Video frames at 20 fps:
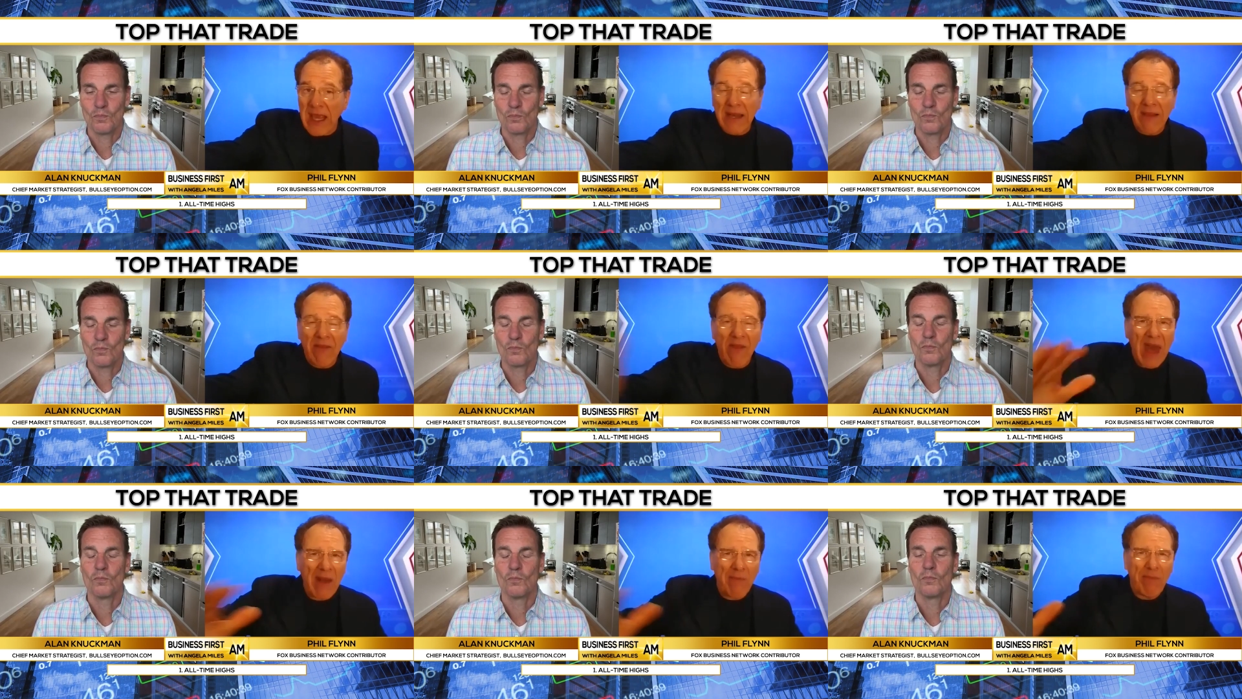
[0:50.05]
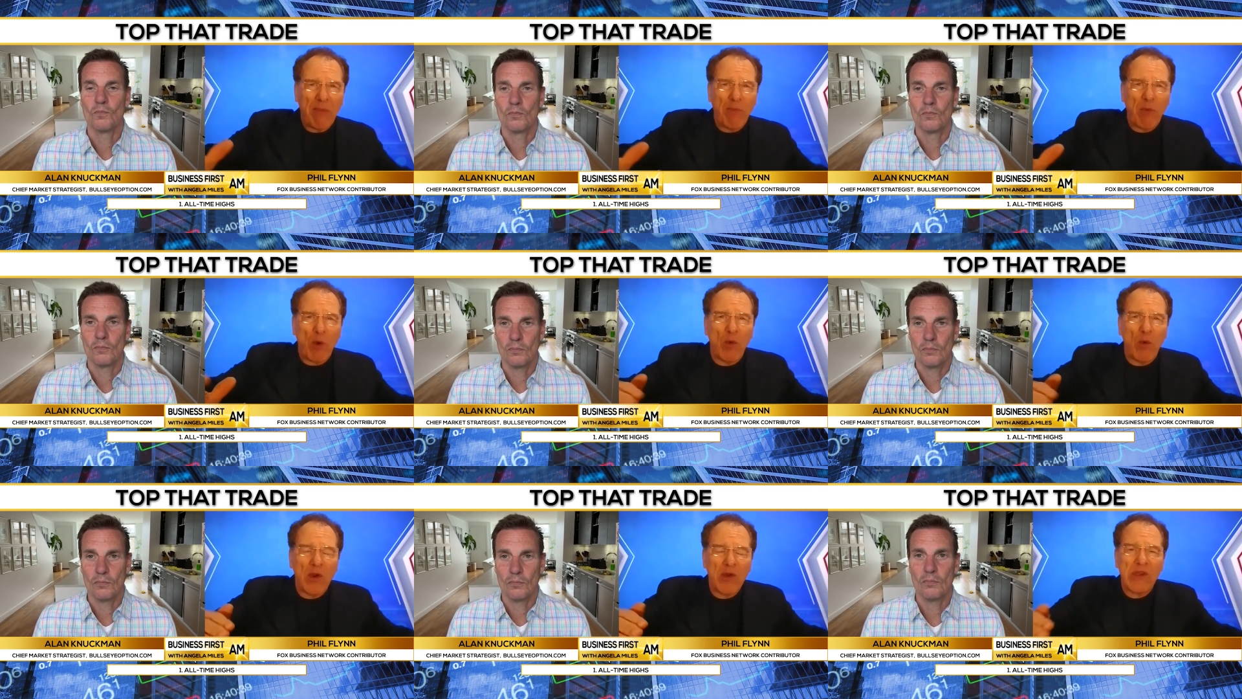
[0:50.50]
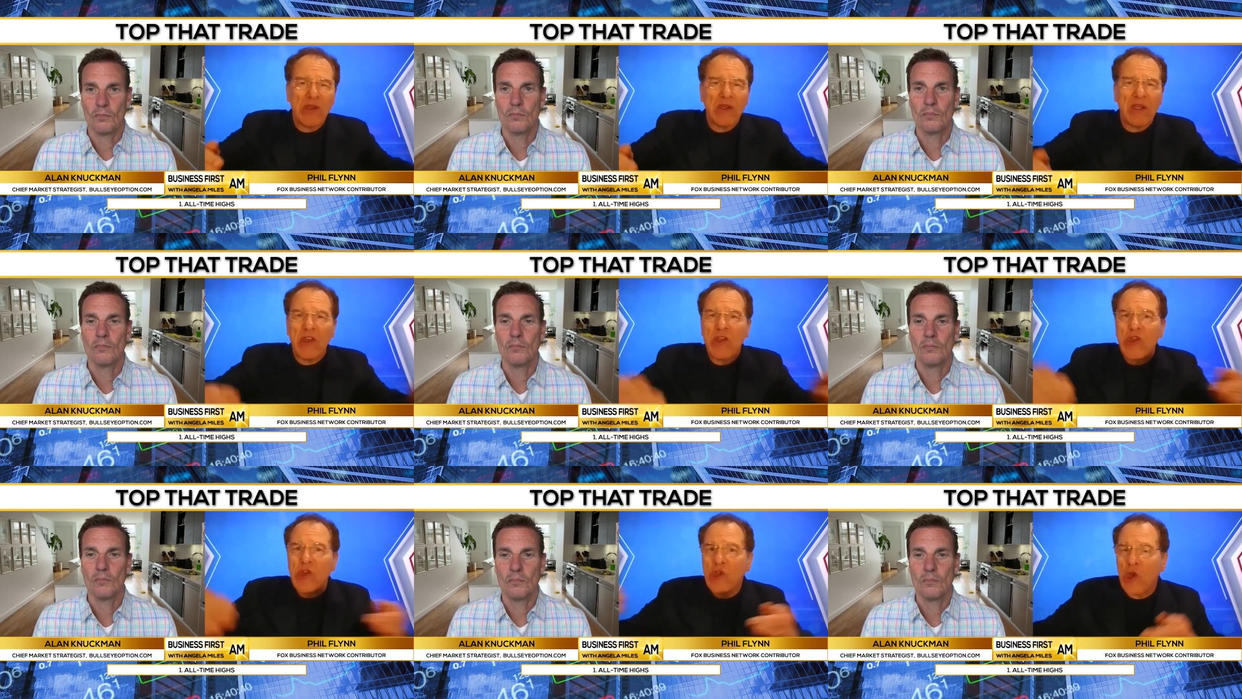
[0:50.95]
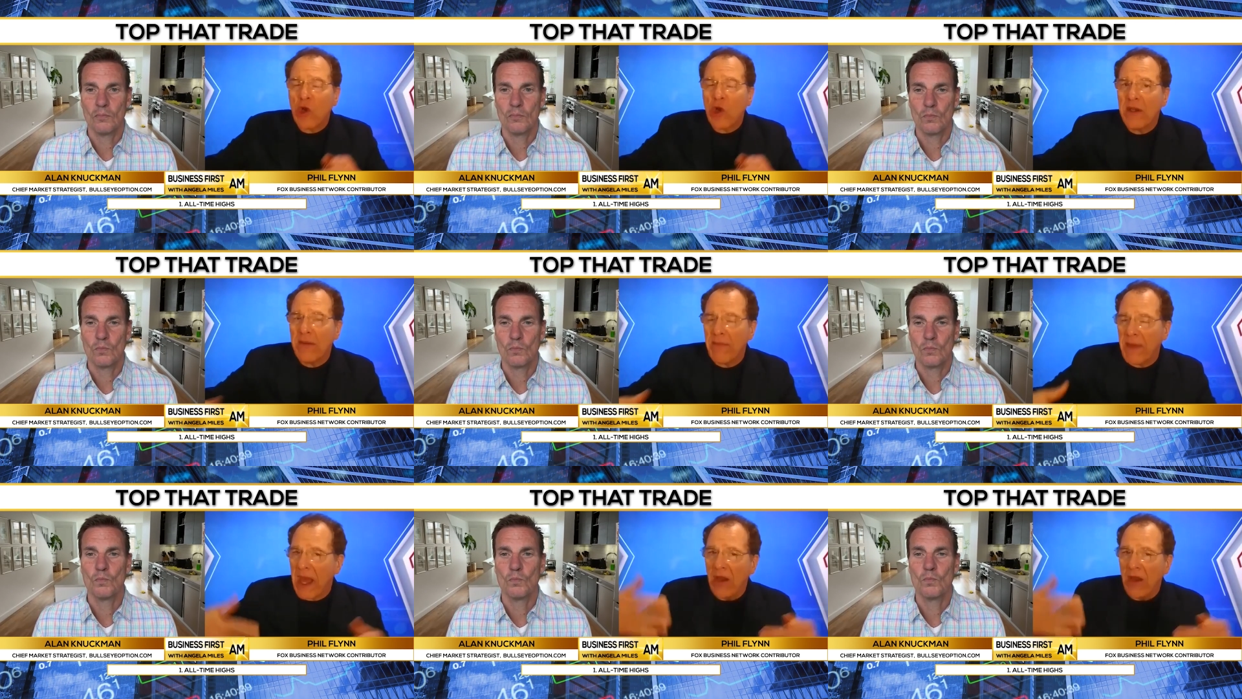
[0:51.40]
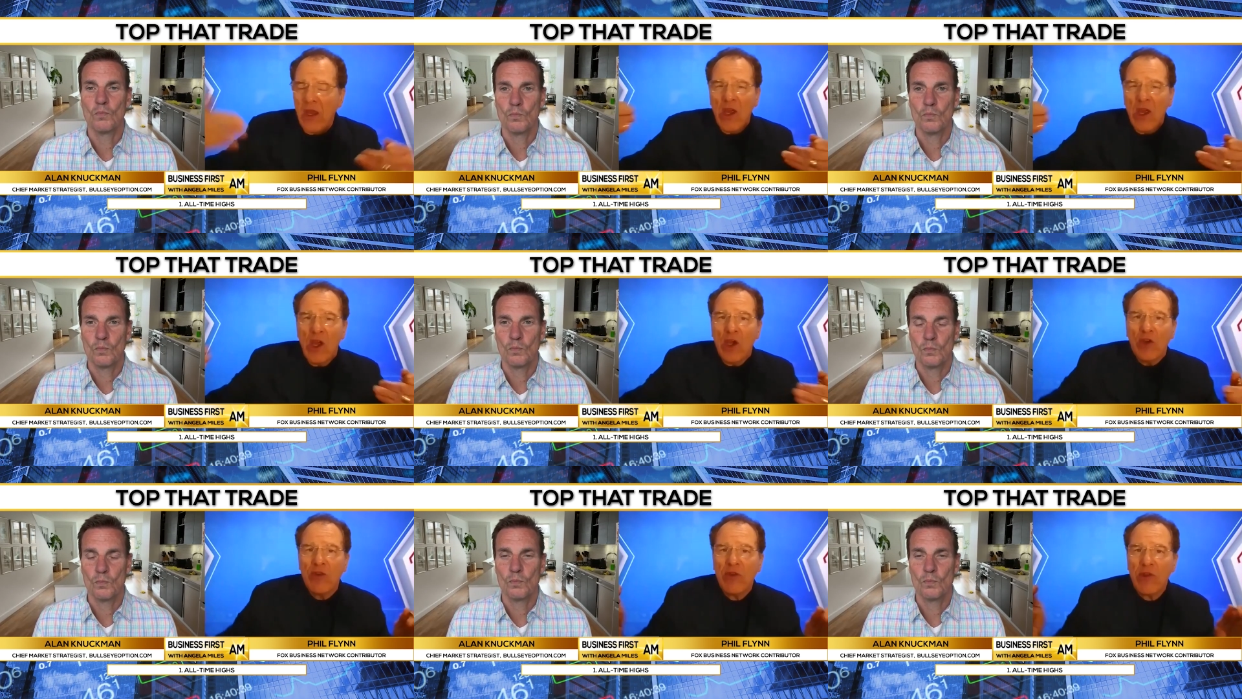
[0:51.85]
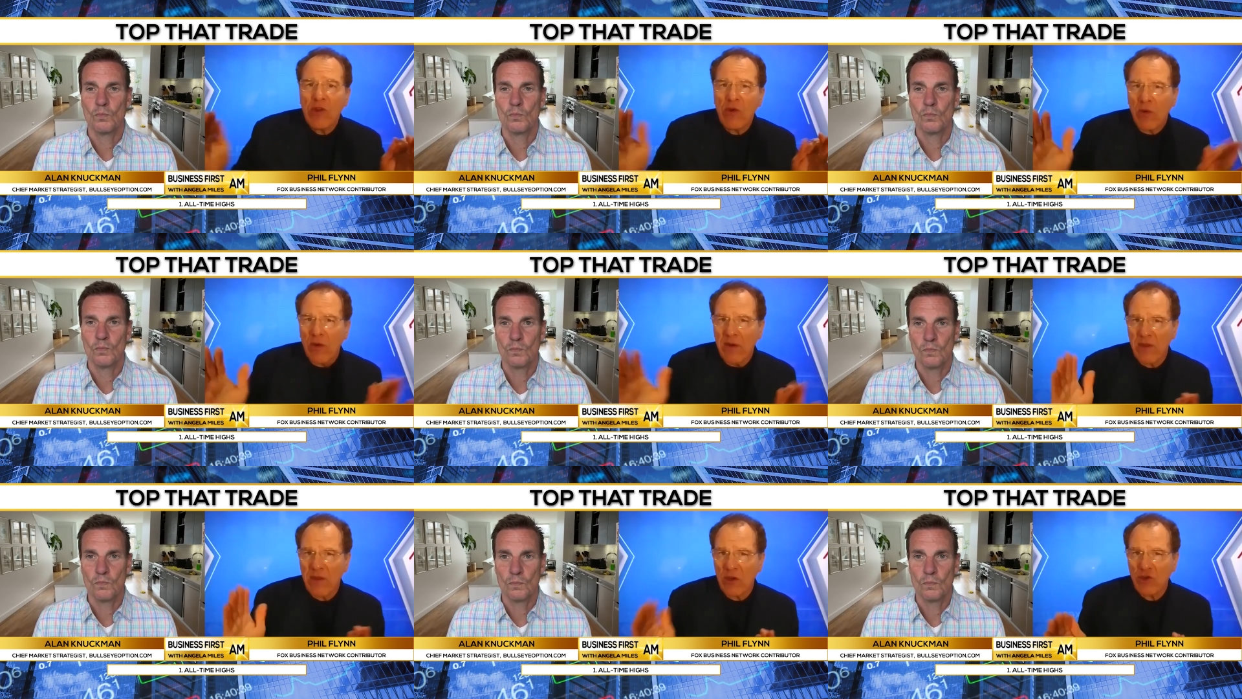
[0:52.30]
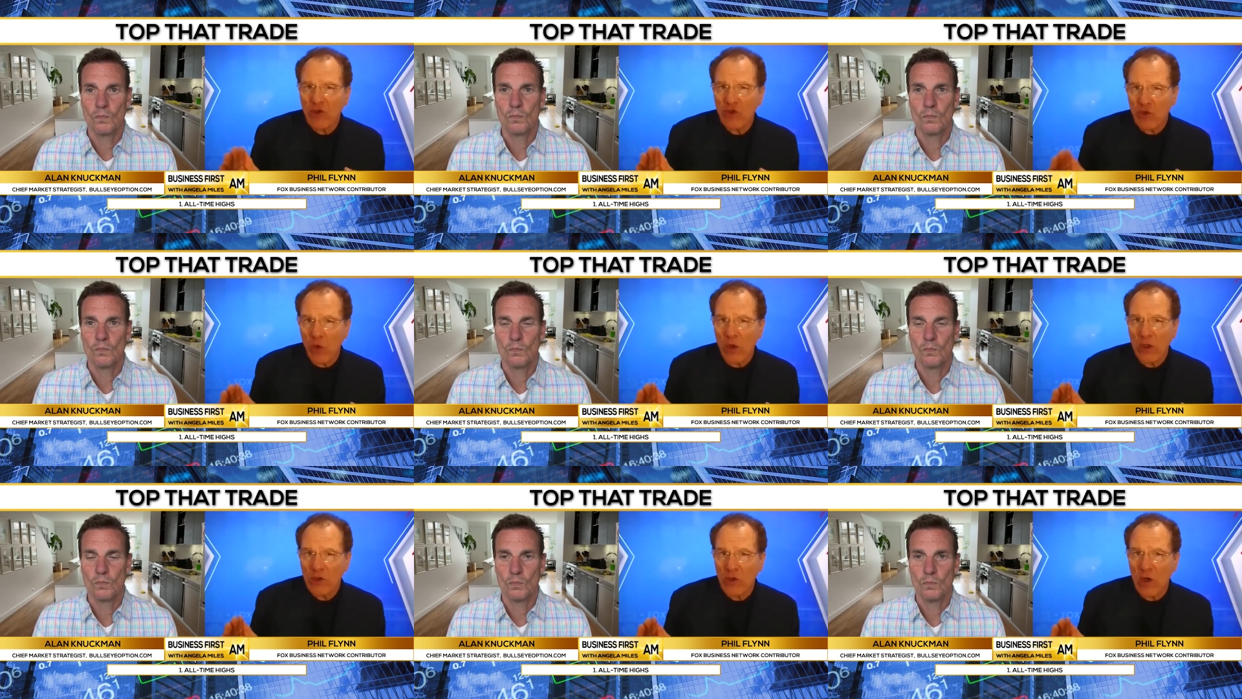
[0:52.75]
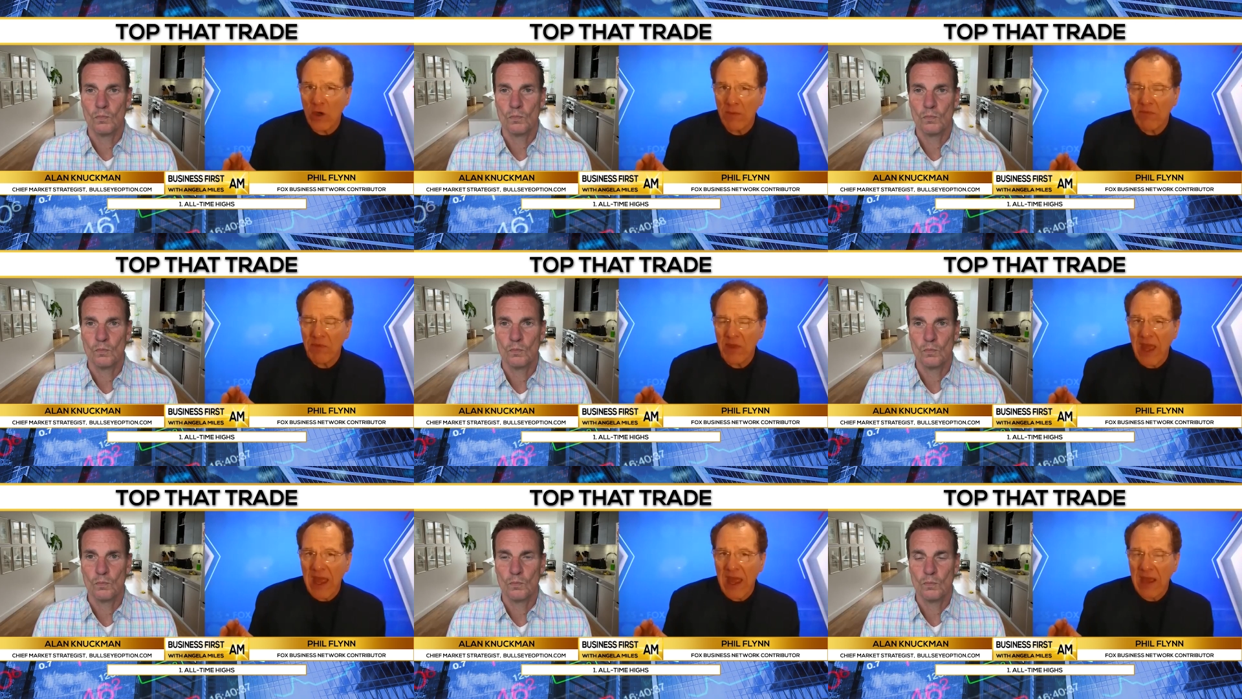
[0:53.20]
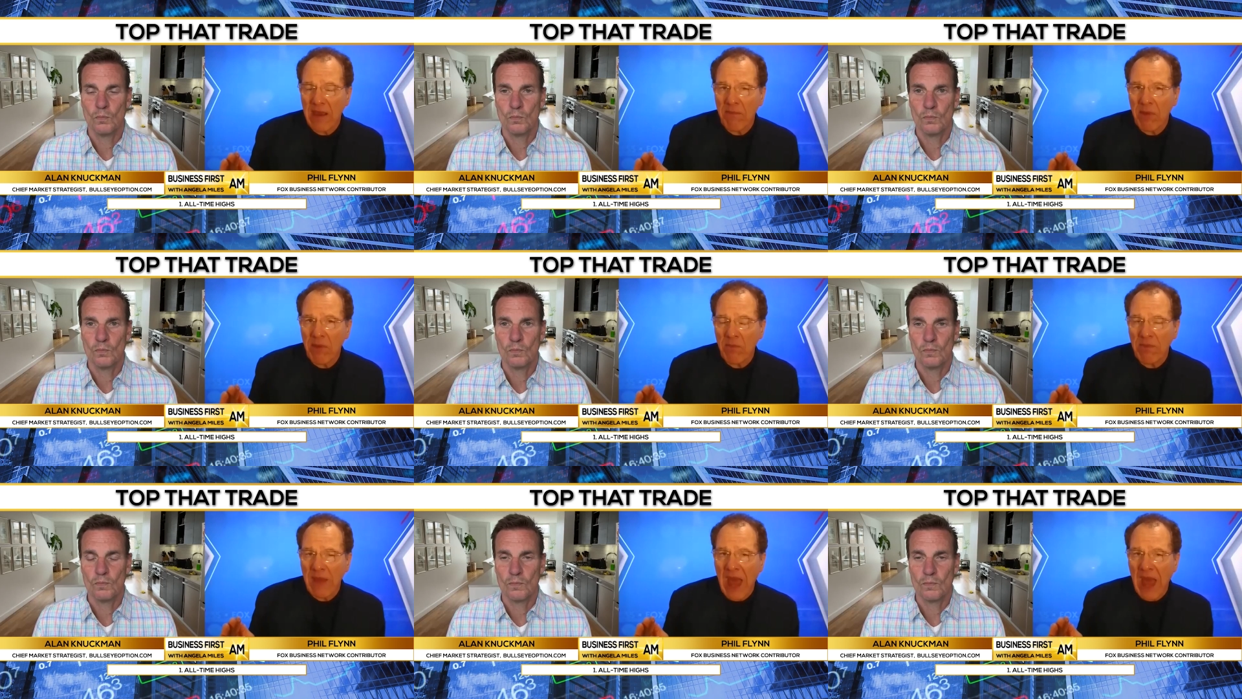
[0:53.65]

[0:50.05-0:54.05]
Speaker 1: rally, and a lot of people were concerned about sort of the short-term thing,